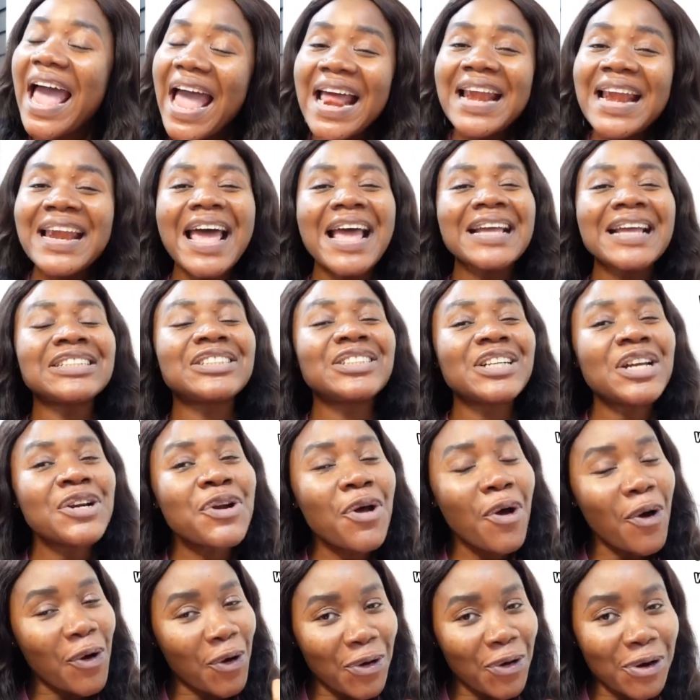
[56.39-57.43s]
And I
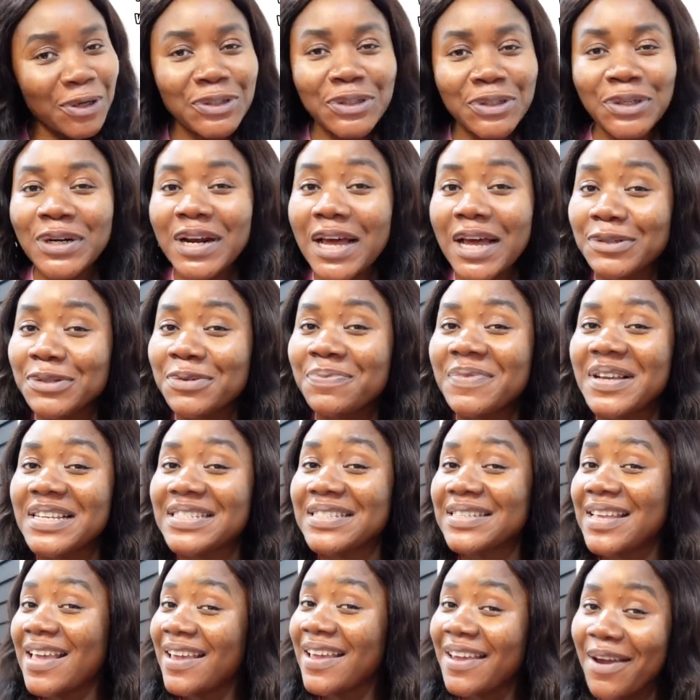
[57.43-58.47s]
train or coach you on how to
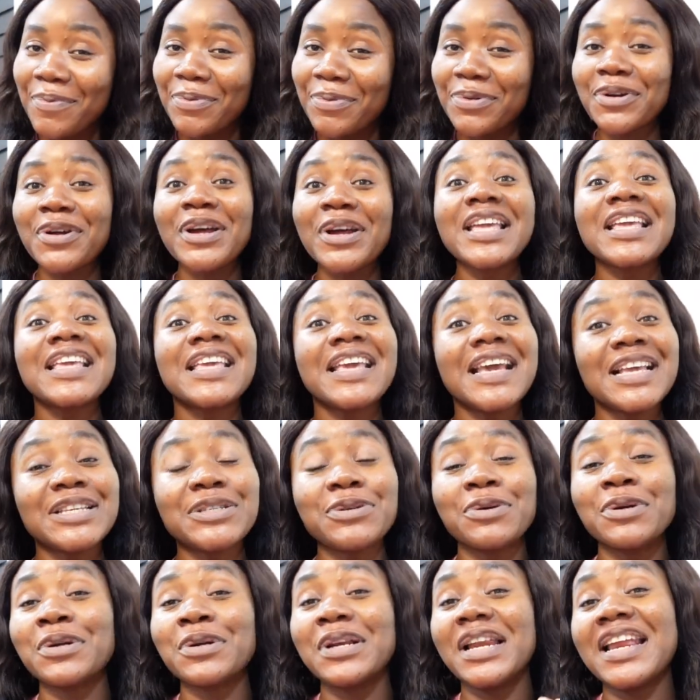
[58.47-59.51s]
make skincare product in
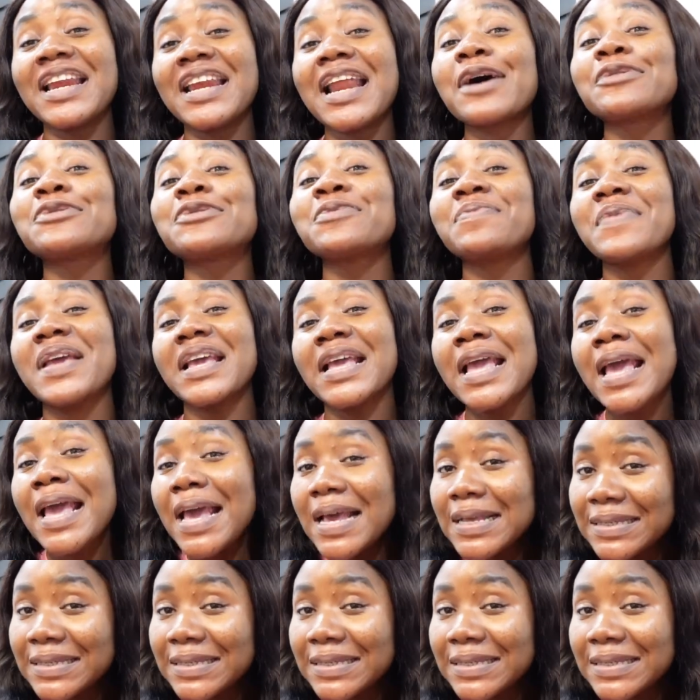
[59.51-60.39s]
case you want to learn how to make